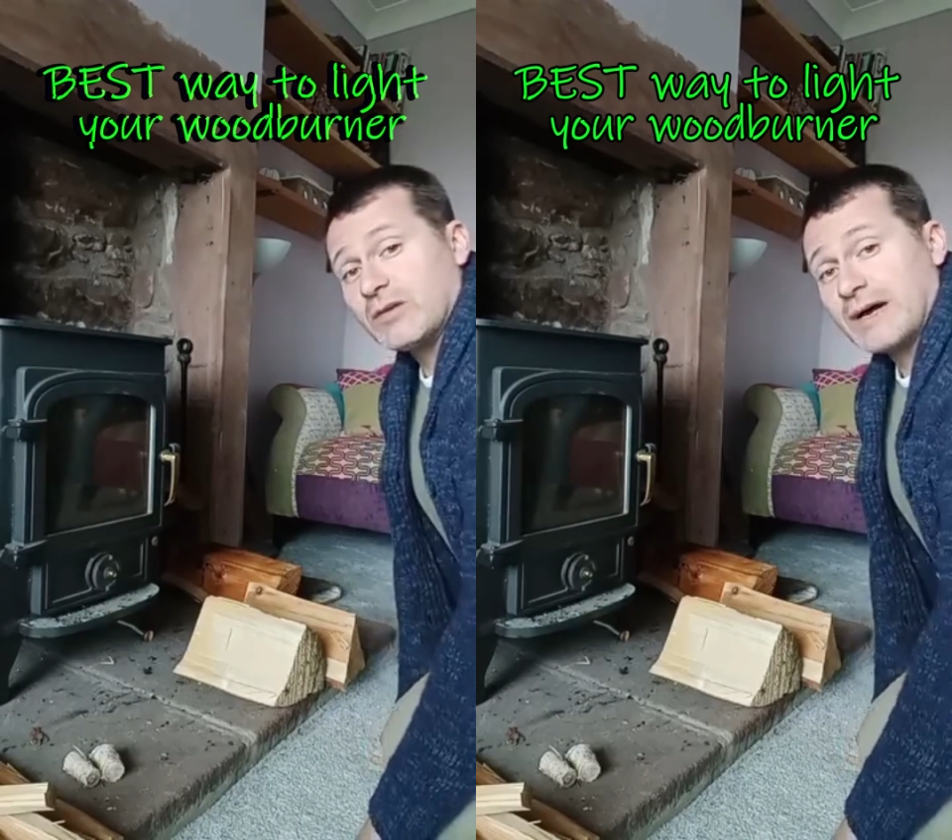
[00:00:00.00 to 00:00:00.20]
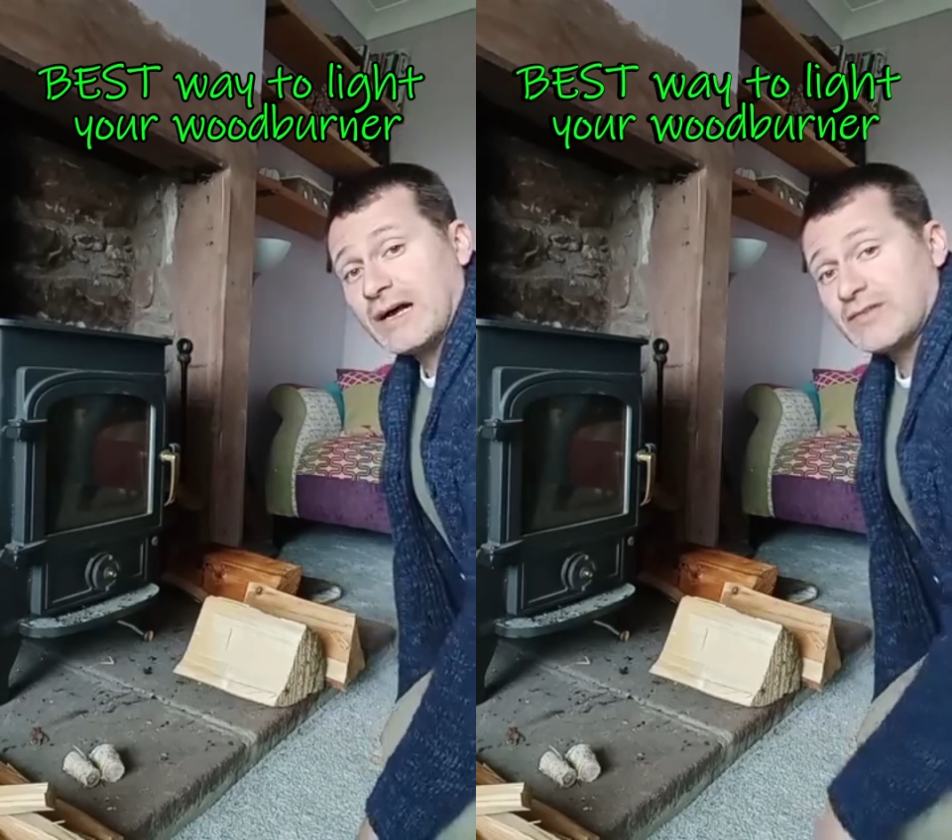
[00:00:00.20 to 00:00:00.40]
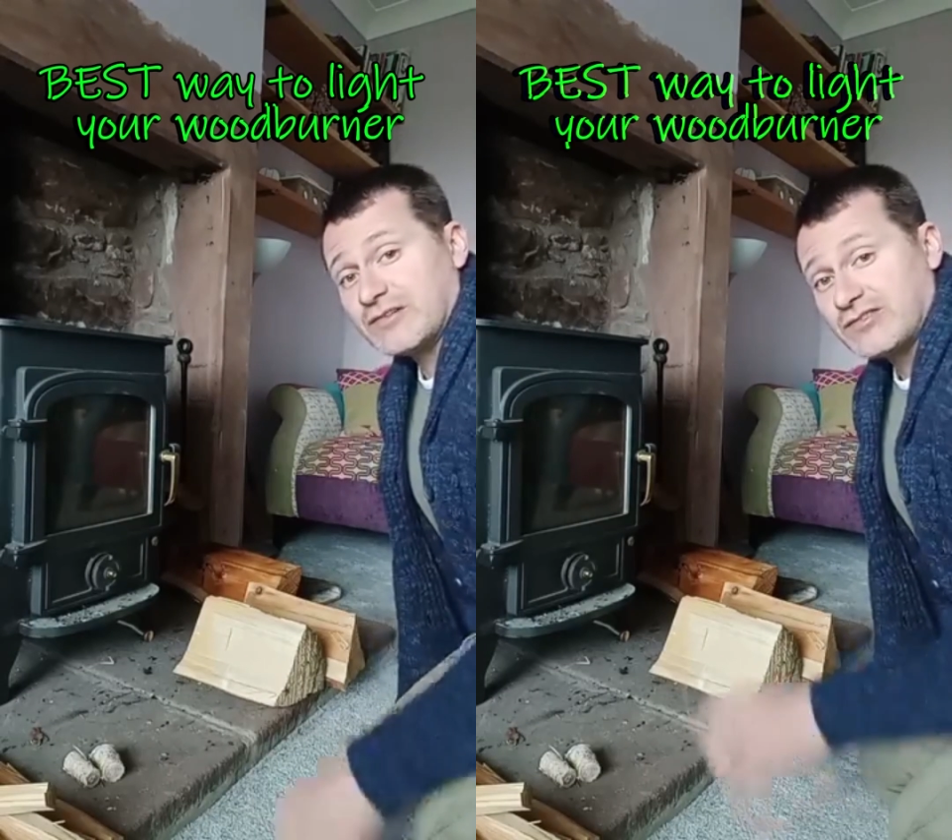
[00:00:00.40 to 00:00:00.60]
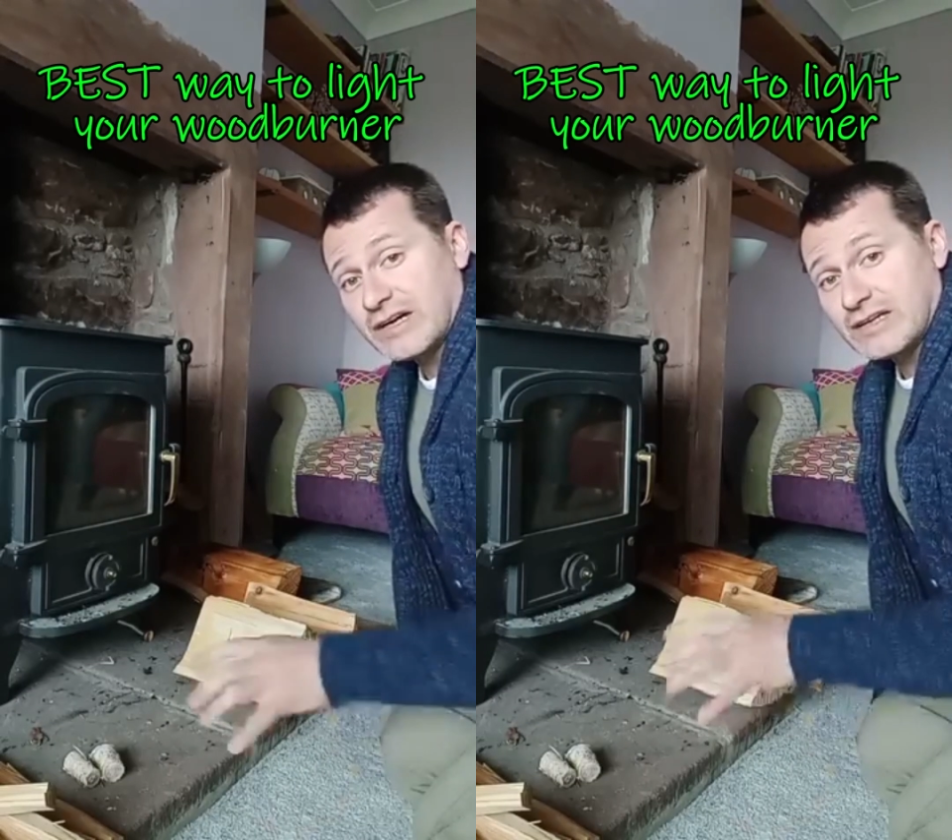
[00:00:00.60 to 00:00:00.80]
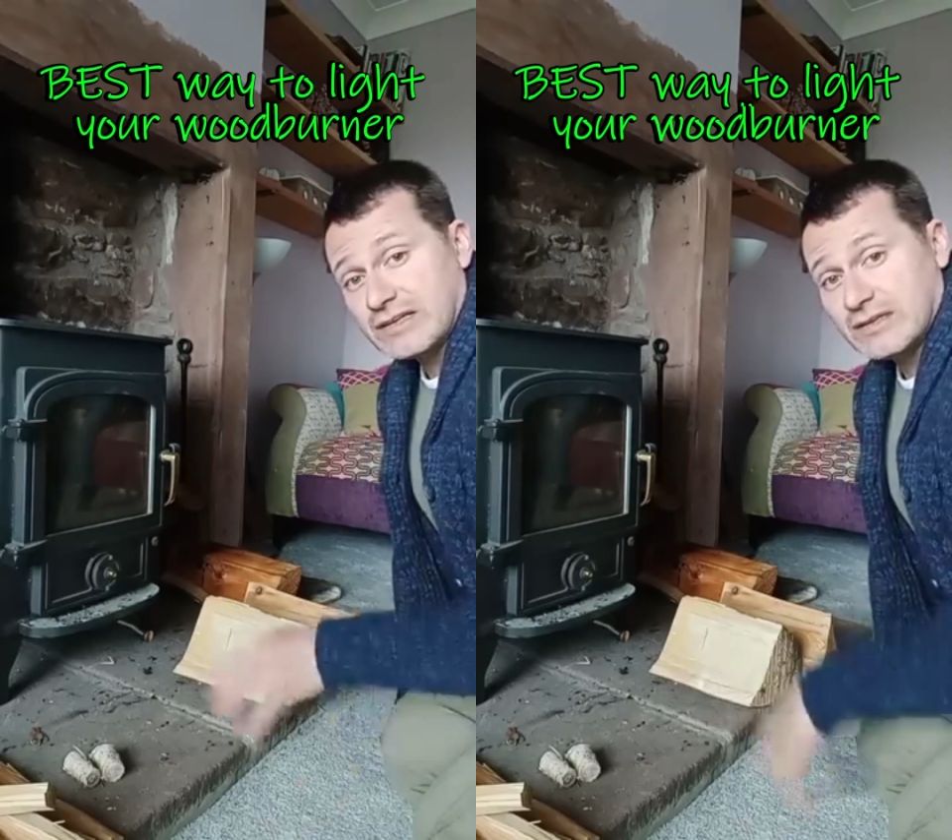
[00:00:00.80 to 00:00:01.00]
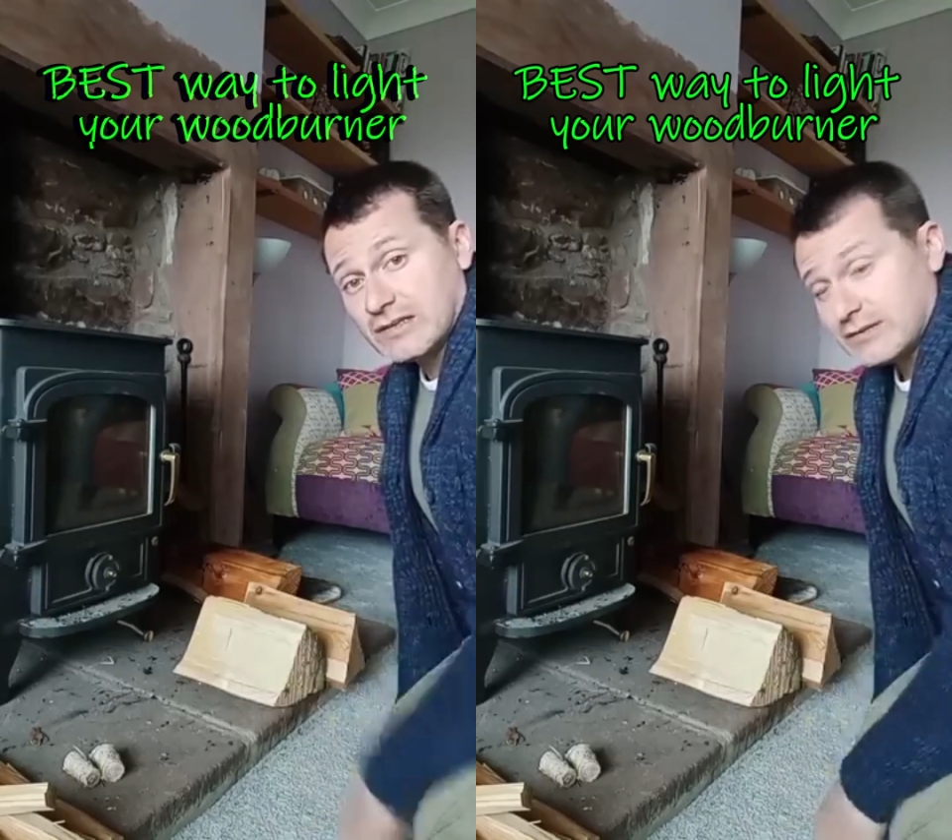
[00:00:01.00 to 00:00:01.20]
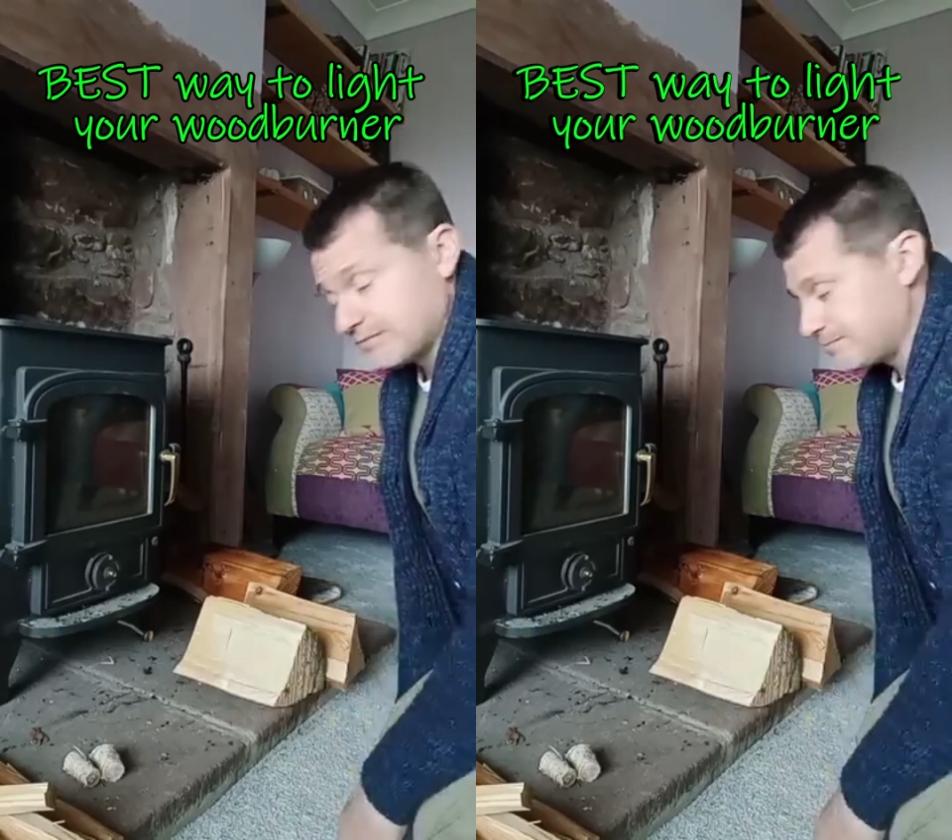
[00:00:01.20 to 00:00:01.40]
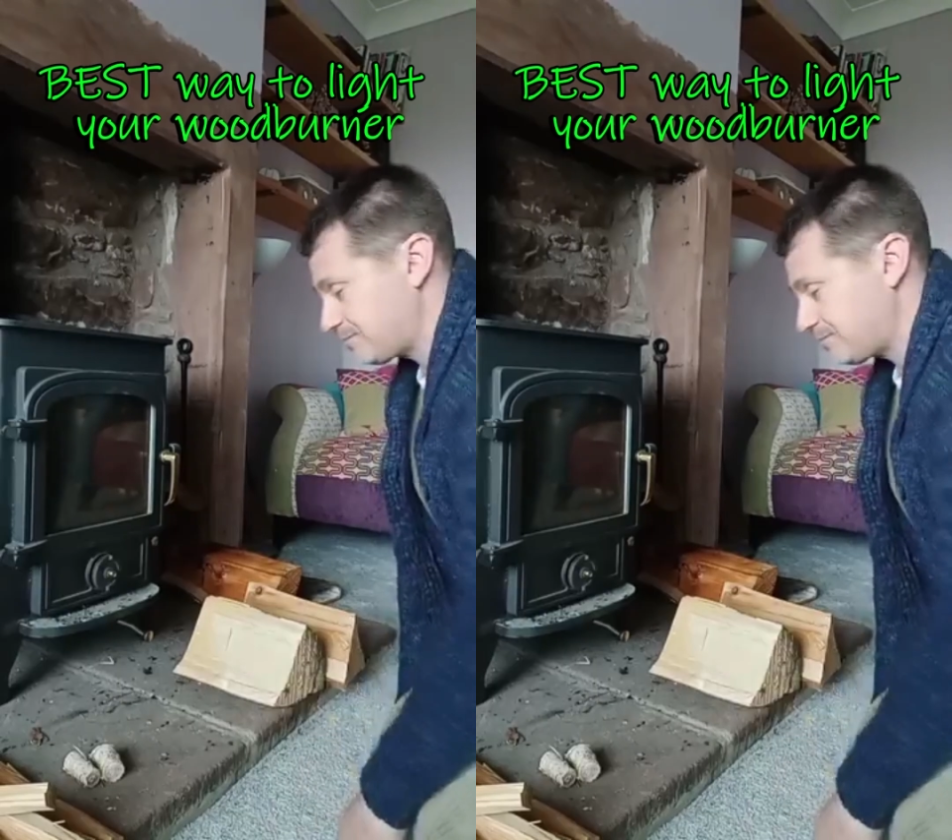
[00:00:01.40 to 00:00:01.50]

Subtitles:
about having dry kindling.